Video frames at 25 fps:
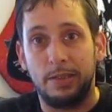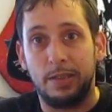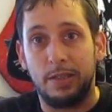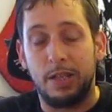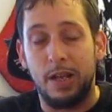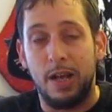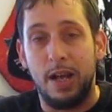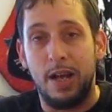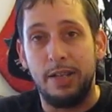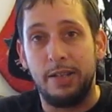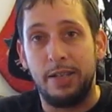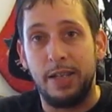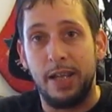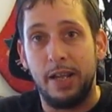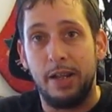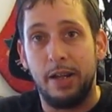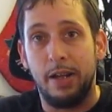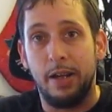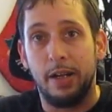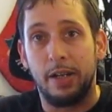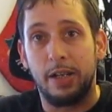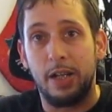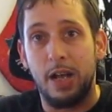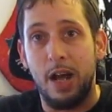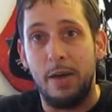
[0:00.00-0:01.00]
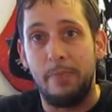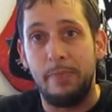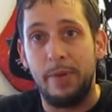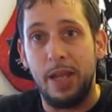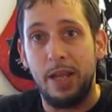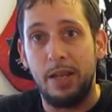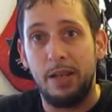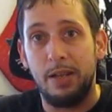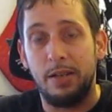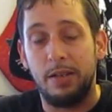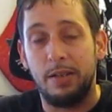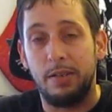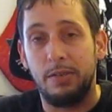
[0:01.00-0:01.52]
content or
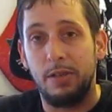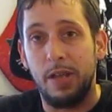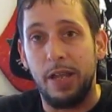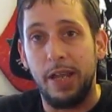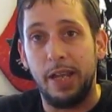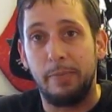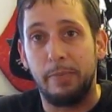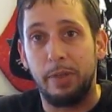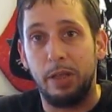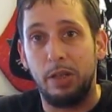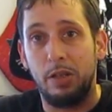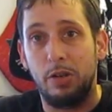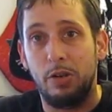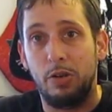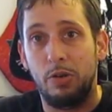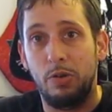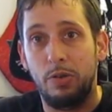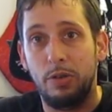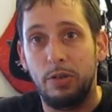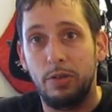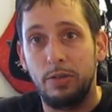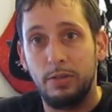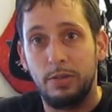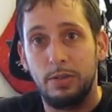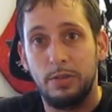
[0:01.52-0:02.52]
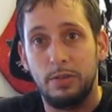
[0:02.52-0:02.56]
comment and like below.